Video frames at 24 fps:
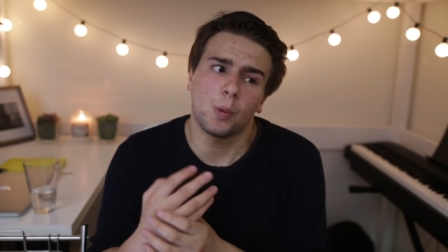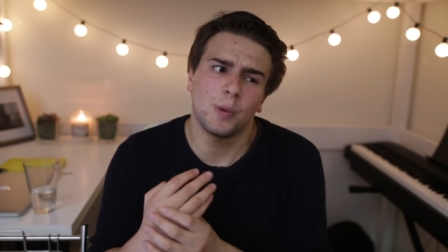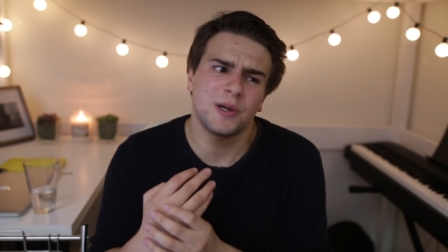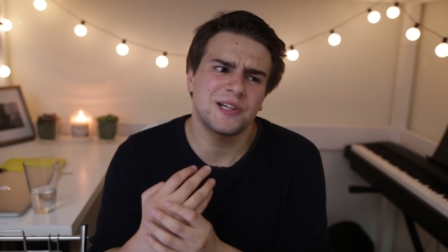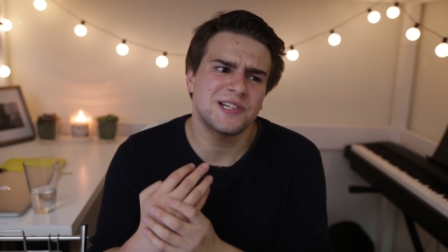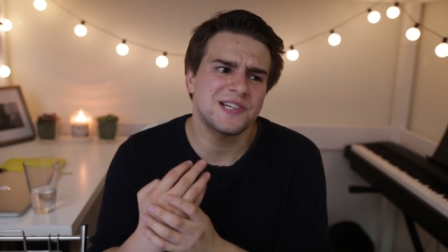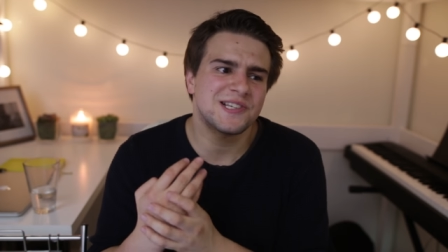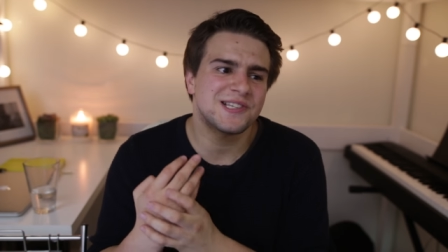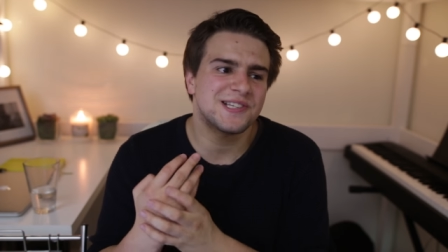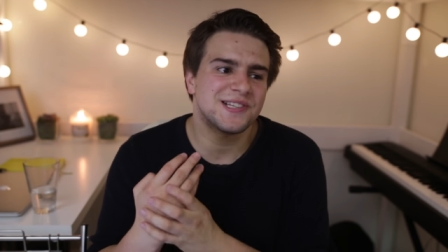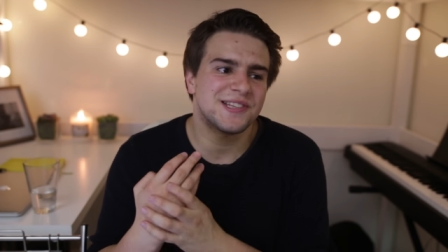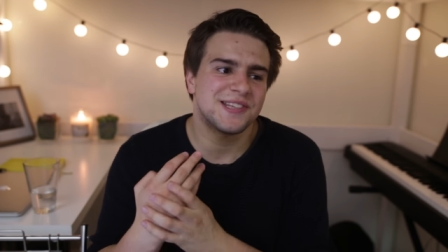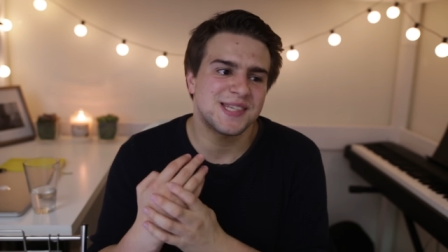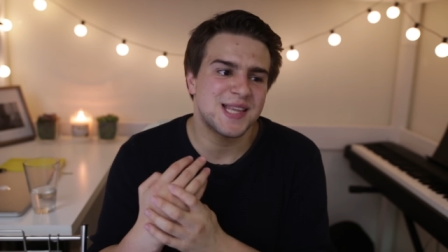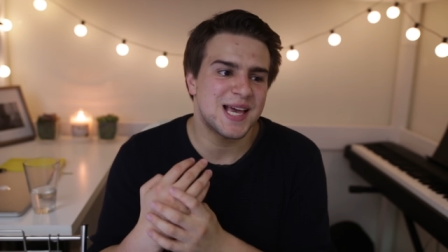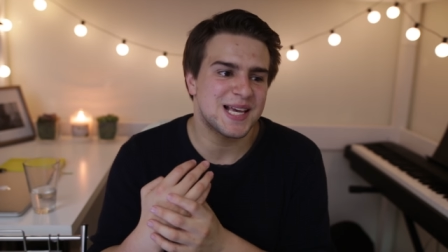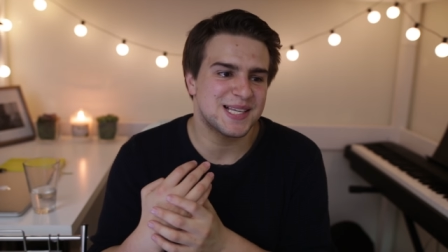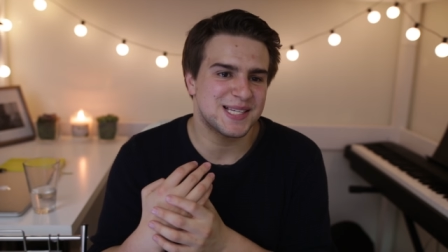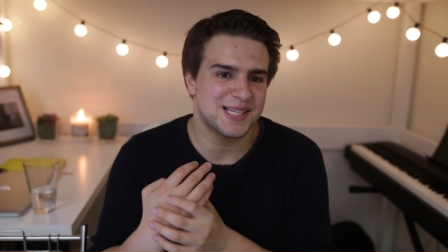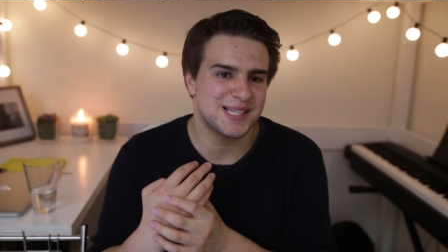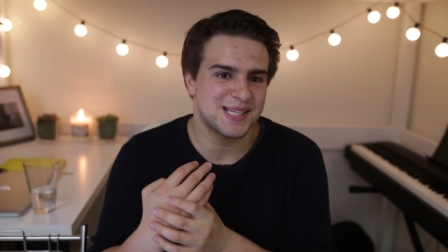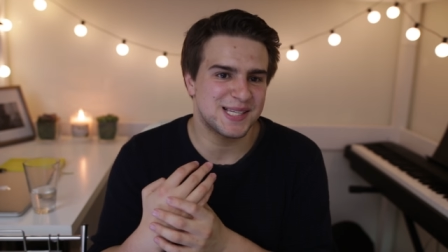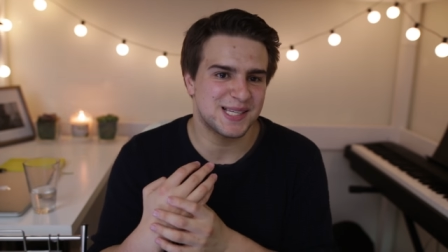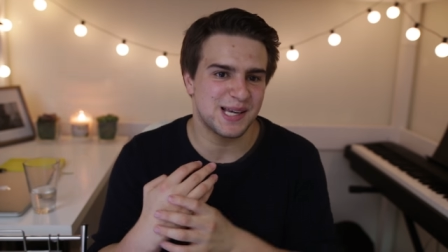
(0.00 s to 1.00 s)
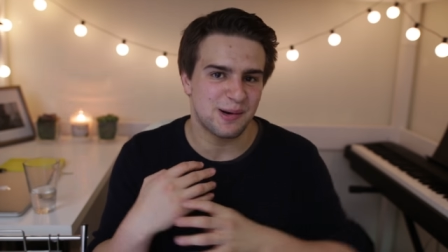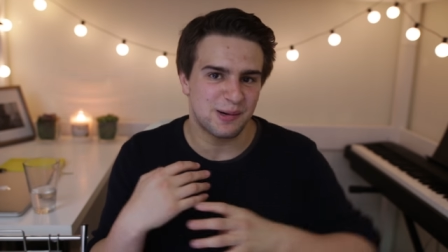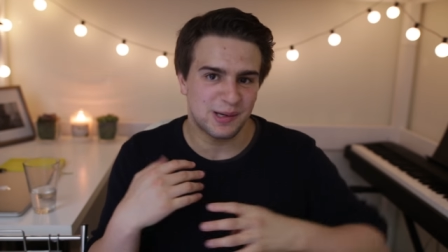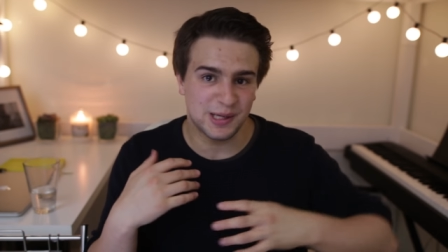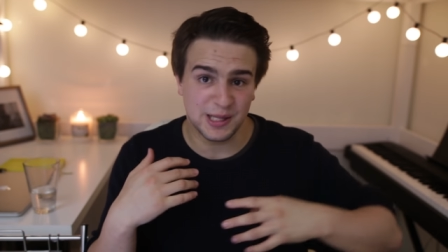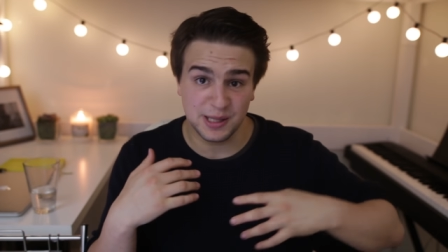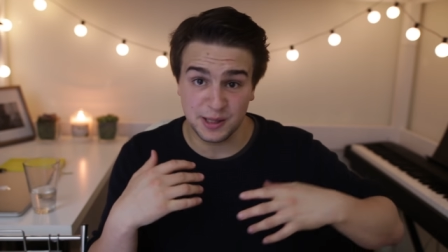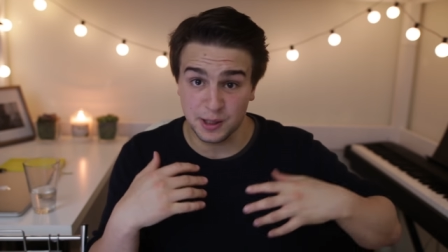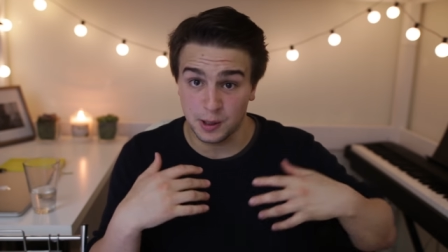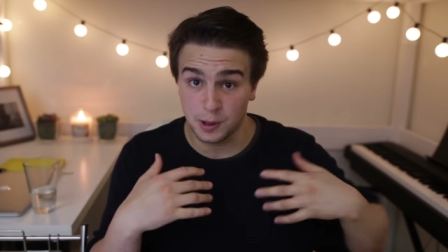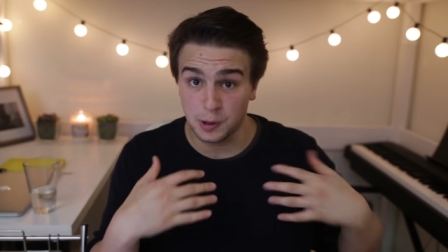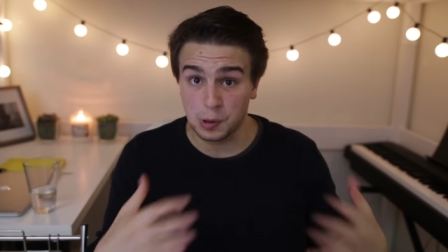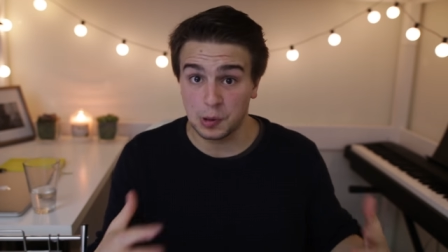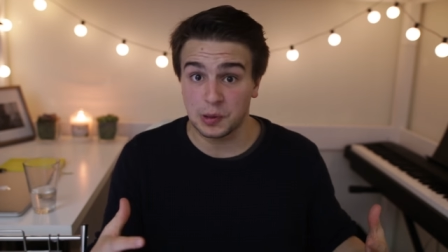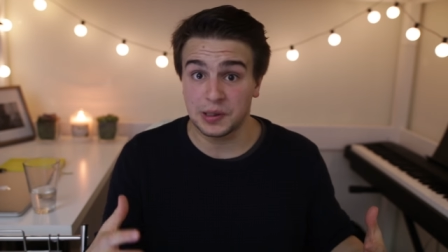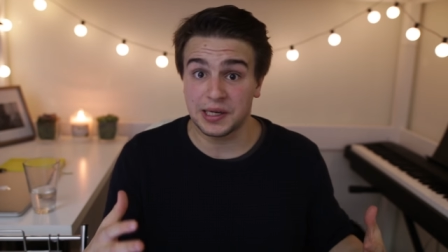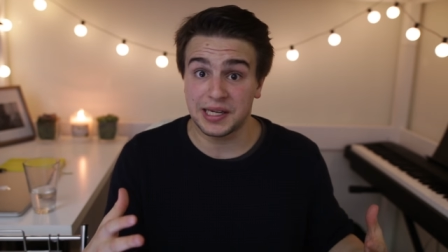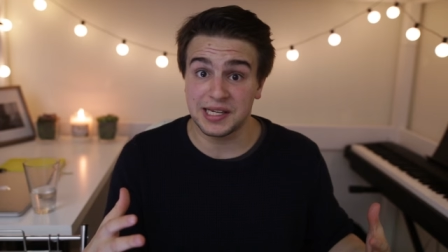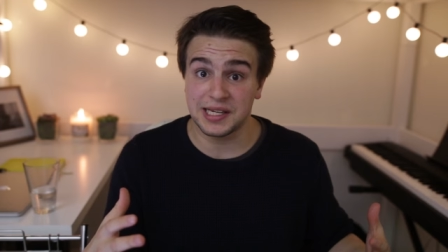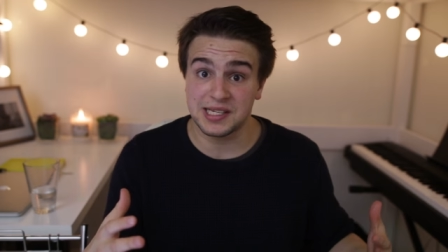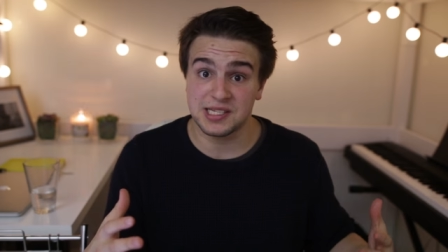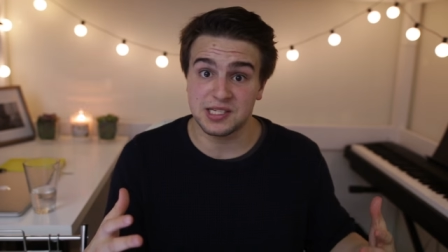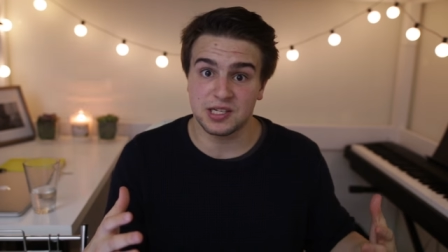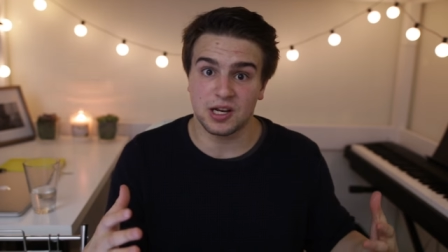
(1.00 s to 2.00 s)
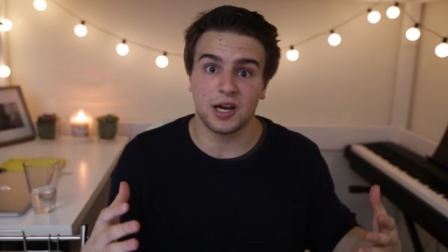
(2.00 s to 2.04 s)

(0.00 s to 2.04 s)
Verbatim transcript: which isn't necessarily the longest